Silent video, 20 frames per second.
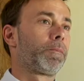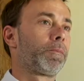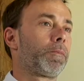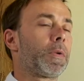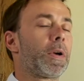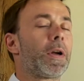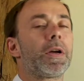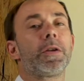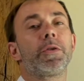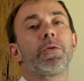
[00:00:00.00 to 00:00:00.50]

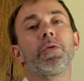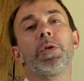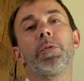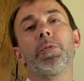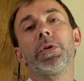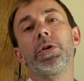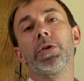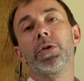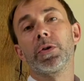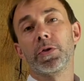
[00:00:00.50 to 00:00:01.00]
It will
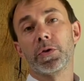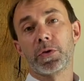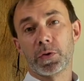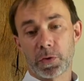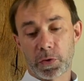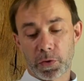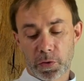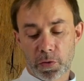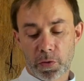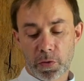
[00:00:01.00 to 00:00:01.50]
be not so
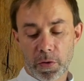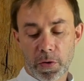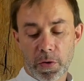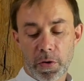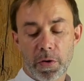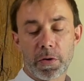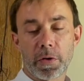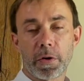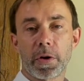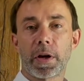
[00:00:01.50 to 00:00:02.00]

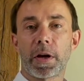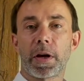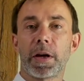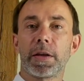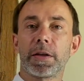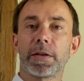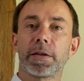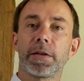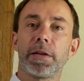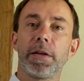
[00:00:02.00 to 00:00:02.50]
strong,
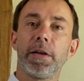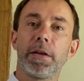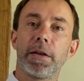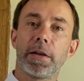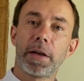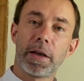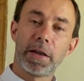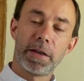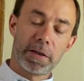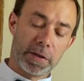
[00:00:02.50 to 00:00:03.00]
still
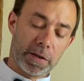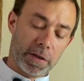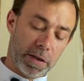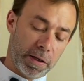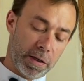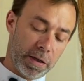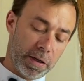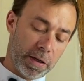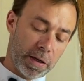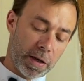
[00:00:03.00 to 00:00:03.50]

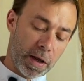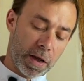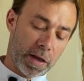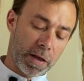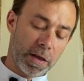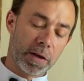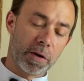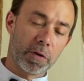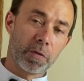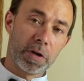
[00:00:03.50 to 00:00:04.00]
tasty
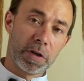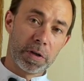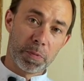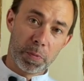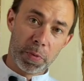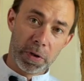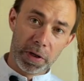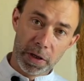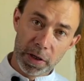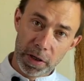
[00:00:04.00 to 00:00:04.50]
and
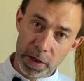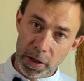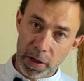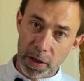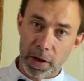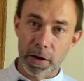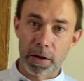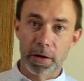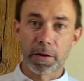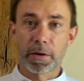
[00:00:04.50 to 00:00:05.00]
crispy
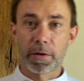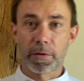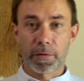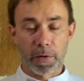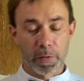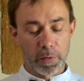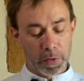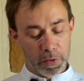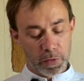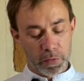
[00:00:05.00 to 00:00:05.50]
and
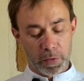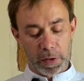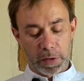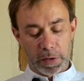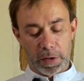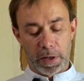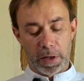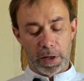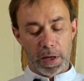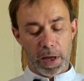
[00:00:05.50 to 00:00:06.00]
very
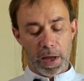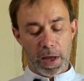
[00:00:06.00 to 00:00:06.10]
interesting.